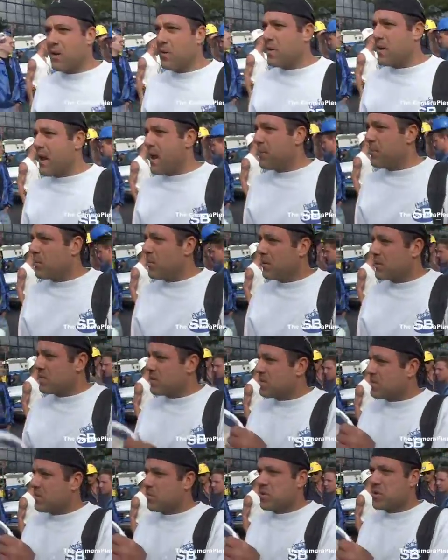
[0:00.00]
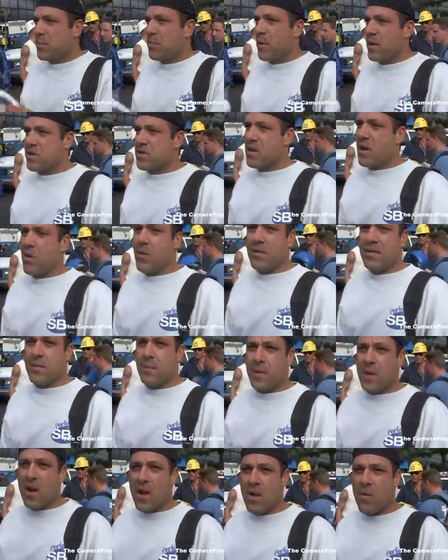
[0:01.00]
and what happened was there was a bus going from
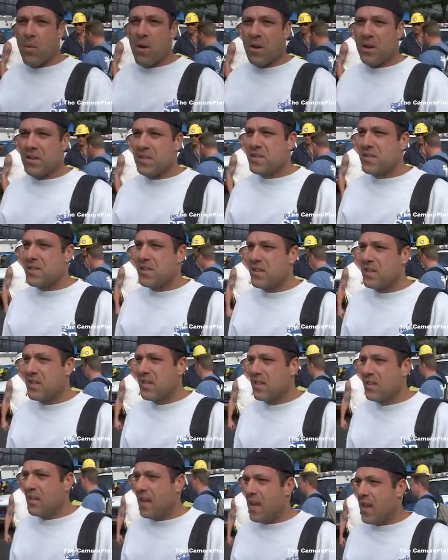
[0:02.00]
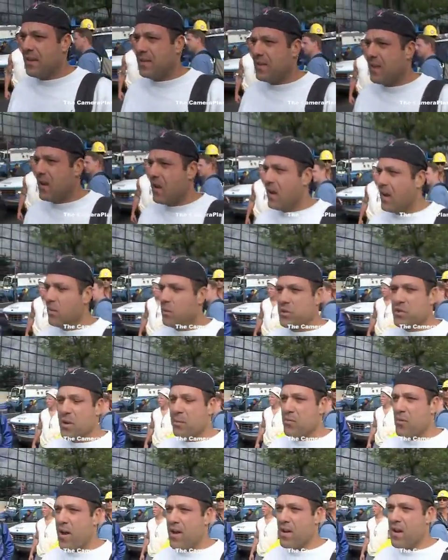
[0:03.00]
the ironworkers, and uh, we
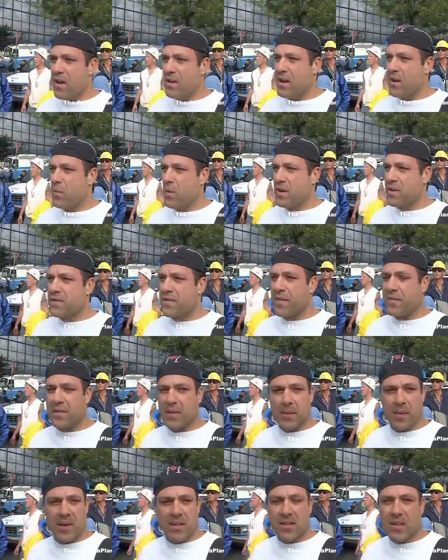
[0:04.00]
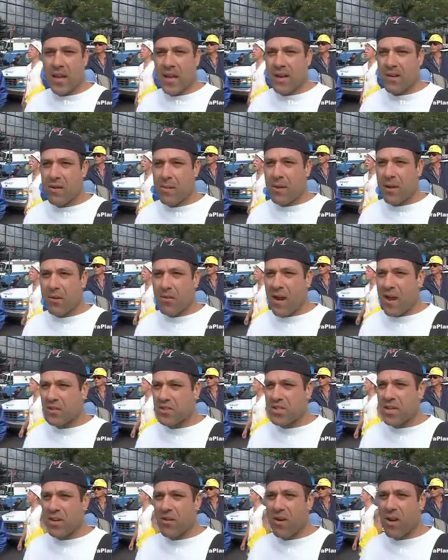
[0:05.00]
jumped right on there with us. 15 minutes later, I'm at ground
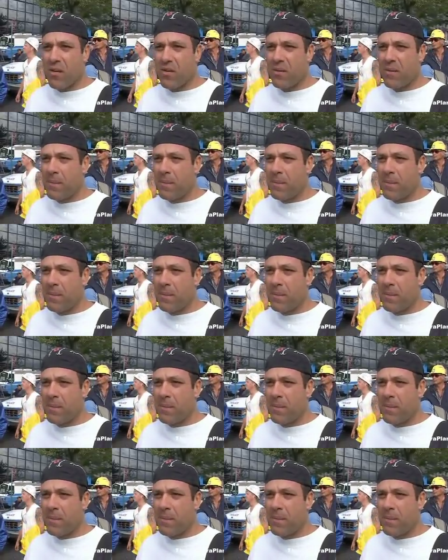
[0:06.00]
zero.